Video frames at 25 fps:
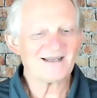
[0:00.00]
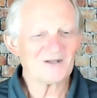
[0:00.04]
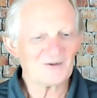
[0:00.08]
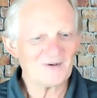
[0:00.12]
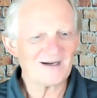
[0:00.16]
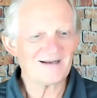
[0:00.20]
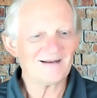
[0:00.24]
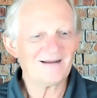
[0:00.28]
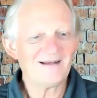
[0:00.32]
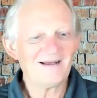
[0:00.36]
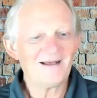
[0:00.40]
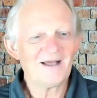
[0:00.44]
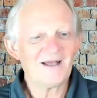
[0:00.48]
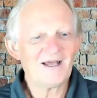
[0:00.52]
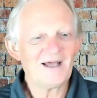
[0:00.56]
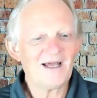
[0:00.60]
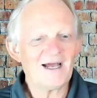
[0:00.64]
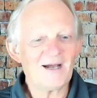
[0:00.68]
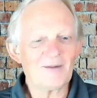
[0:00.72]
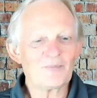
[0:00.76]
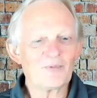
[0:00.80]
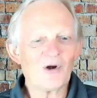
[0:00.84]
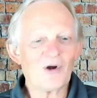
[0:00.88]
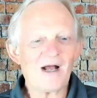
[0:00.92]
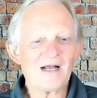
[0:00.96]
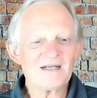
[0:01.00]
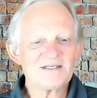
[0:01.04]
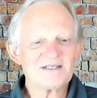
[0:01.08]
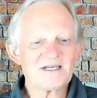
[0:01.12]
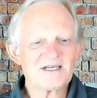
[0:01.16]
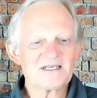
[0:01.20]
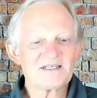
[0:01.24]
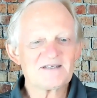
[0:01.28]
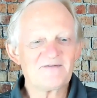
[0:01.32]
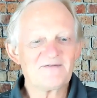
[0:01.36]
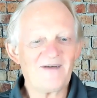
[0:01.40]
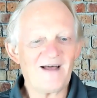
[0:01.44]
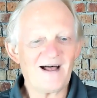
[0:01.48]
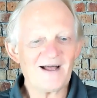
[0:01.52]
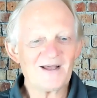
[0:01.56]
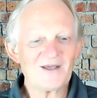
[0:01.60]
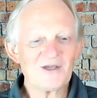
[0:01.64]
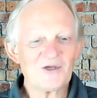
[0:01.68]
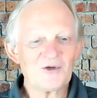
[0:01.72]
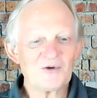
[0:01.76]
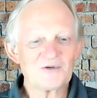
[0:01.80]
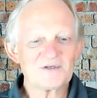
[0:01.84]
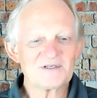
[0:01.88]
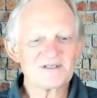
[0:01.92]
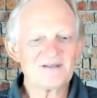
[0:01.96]
one. A project's
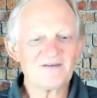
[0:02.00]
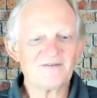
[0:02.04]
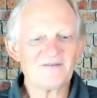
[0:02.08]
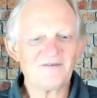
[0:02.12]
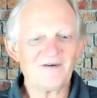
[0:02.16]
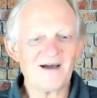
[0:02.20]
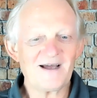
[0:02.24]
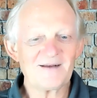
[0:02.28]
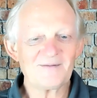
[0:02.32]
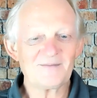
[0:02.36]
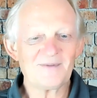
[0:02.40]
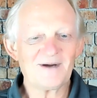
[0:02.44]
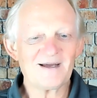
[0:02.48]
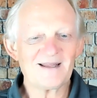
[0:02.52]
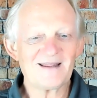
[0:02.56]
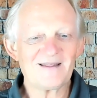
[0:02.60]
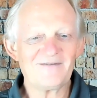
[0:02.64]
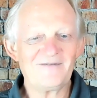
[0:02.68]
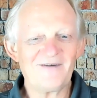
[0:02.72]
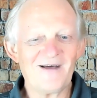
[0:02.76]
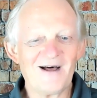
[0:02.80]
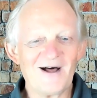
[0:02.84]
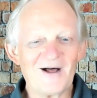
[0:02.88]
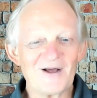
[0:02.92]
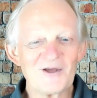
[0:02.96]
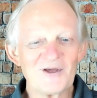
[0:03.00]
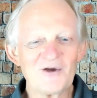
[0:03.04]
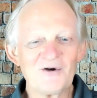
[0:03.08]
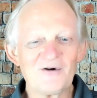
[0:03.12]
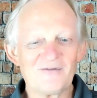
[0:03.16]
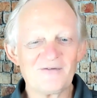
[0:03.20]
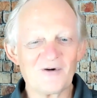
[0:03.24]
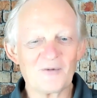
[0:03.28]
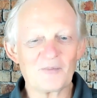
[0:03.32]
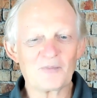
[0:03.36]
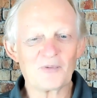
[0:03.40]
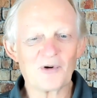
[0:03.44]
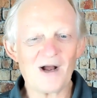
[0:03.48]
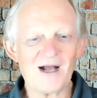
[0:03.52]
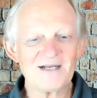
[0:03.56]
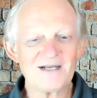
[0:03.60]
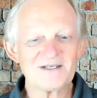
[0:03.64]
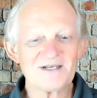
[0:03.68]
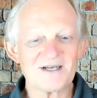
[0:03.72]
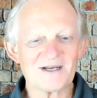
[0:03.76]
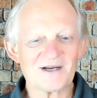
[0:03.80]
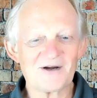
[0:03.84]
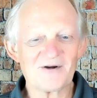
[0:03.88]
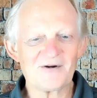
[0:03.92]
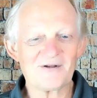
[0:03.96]
value is defined by the value of a
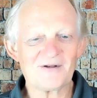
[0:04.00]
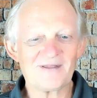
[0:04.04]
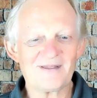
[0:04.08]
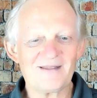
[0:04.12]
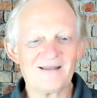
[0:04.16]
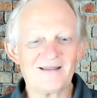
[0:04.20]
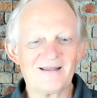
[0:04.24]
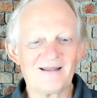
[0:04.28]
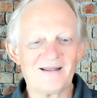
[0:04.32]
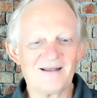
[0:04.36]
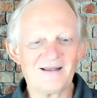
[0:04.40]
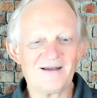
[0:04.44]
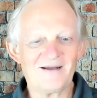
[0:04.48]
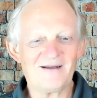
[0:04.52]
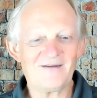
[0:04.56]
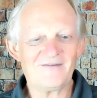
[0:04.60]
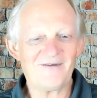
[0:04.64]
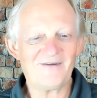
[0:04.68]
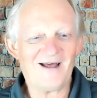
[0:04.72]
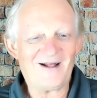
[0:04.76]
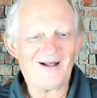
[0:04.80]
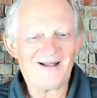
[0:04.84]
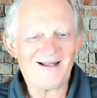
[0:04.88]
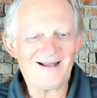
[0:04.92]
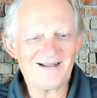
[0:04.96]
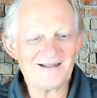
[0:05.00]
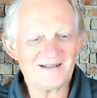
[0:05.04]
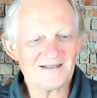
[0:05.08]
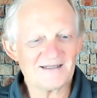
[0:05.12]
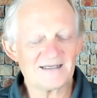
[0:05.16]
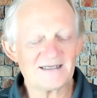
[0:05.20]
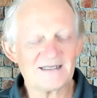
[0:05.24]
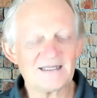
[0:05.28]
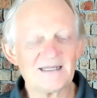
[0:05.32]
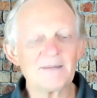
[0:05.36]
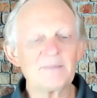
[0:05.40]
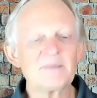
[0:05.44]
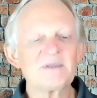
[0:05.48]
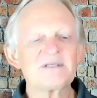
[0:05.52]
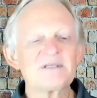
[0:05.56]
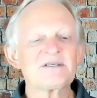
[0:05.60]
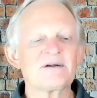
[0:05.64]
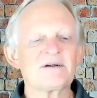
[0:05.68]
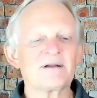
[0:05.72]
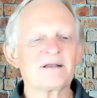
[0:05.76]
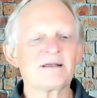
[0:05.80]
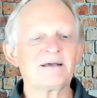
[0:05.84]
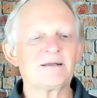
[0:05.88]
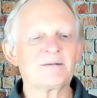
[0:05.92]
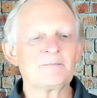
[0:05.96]
project. Let me start
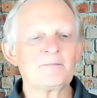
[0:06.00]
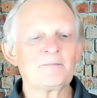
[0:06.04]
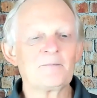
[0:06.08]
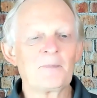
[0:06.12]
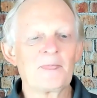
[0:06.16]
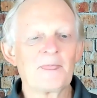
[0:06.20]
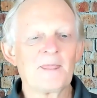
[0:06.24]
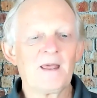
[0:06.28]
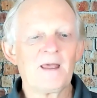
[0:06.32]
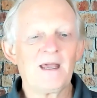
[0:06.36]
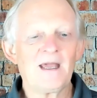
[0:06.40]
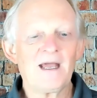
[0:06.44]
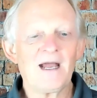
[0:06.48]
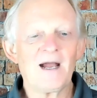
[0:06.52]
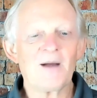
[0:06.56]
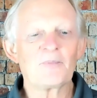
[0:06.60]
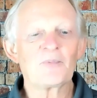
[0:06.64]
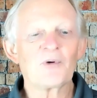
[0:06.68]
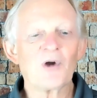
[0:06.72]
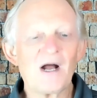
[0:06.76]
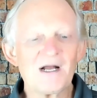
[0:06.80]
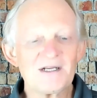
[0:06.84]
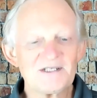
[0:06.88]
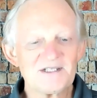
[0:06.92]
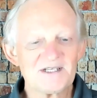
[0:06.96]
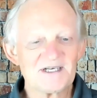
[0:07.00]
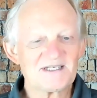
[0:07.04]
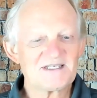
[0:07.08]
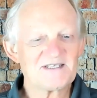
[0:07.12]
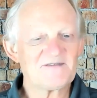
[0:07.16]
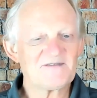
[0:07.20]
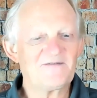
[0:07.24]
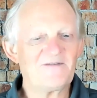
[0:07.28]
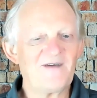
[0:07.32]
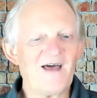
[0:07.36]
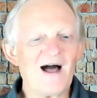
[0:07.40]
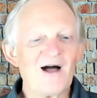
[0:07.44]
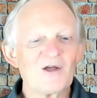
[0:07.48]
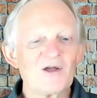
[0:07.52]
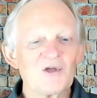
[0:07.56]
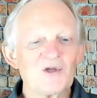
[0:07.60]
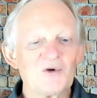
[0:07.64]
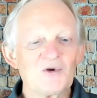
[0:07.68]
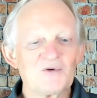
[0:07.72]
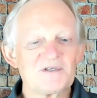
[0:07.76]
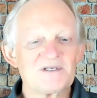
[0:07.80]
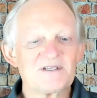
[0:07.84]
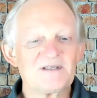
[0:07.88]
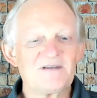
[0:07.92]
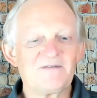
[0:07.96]
again. A project's value
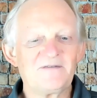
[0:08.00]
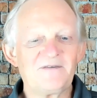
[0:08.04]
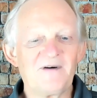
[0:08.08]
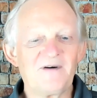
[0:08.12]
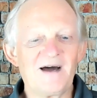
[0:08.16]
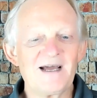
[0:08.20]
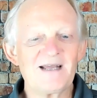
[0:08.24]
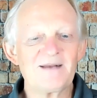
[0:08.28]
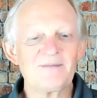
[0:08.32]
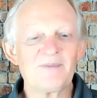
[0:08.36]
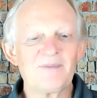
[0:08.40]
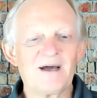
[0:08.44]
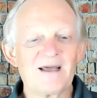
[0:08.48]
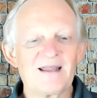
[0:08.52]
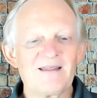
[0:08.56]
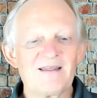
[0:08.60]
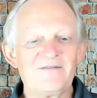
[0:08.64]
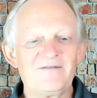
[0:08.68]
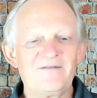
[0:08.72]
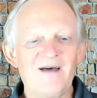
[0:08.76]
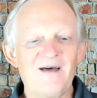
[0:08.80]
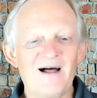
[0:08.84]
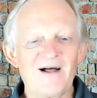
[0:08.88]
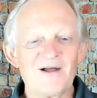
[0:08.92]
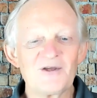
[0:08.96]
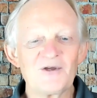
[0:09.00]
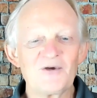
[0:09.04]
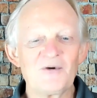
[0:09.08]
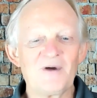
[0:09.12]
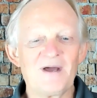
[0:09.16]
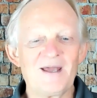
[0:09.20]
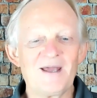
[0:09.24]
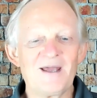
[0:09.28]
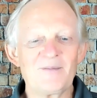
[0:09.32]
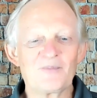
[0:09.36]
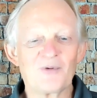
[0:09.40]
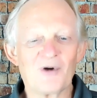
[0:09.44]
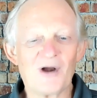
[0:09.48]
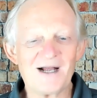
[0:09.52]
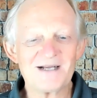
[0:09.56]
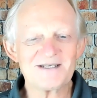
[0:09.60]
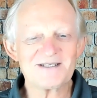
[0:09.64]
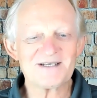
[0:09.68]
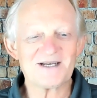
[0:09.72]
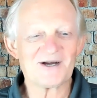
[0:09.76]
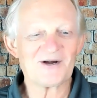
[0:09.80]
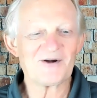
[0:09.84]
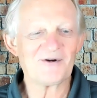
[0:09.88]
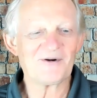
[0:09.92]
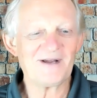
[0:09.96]
is defined by the value a
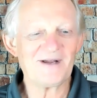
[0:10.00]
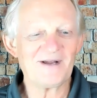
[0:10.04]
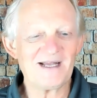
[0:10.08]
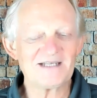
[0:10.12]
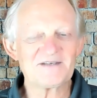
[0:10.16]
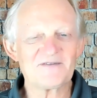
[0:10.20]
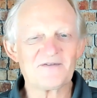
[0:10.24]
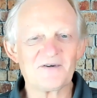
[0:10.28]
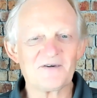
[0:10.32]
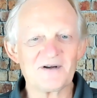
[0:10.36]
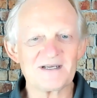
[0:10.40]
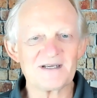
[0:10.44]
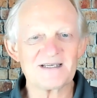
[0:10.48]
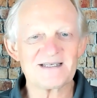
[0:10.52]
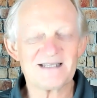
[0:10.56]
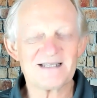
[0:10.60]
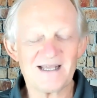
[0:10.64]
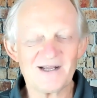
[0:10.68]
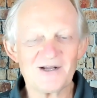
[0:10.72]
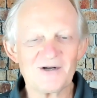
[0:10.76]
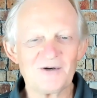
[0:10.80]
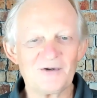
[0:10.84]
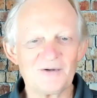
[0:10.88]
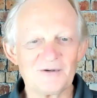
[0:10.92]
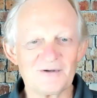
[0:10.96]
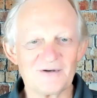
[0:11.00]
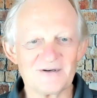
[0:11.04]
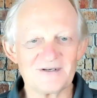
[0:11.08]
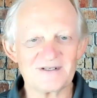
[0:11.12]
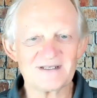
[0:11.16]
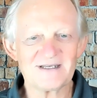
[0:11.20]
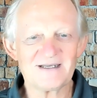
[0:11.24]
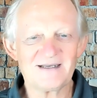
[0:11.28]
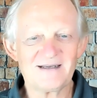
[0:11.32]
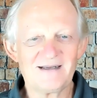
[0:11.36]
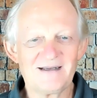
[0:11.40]
project creates for its stakeholders.